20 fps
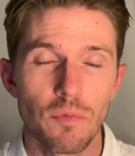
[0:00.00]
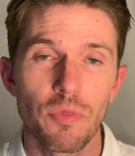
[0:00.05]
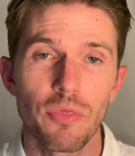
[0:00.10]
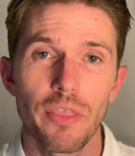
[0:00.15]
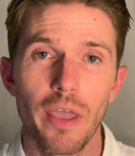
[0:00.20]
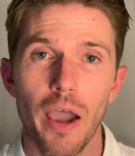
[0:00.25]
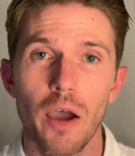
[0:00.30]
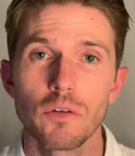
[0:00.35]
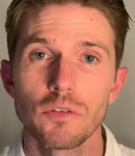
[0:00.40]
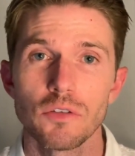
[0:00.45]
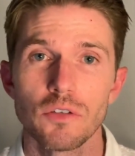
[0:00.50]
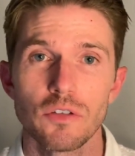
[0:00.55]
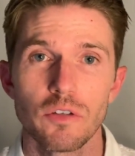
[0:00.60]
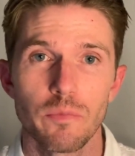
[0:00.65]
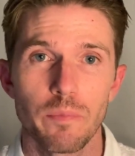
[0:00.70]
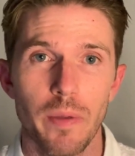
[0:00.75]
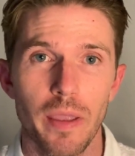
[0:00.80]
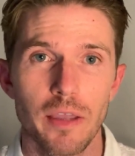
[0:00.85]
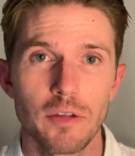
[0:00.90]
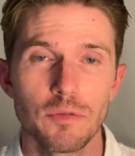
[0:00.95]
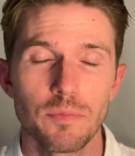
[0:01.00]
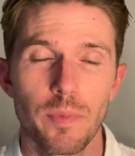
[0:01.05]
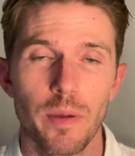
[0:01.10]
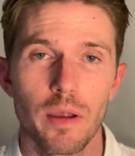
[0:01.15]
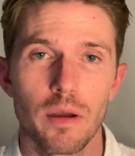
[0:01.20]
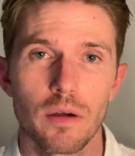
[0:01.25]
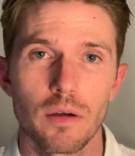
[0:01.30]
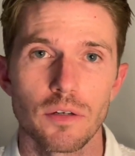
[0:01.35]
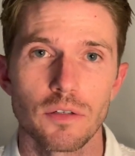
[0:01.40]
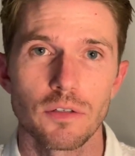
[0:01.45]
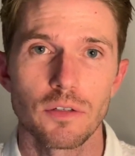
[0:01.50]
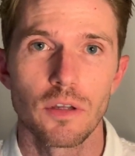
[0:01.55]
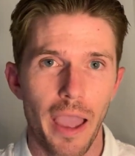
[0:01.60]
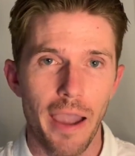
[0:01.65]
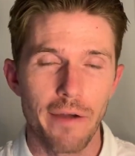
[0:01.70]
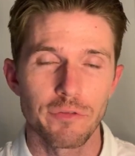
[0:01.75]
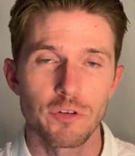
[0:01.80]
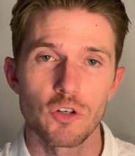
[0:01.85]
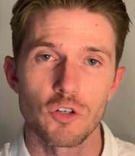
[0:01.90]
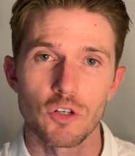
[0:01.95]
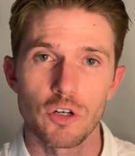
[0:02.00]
thousands of base pairs after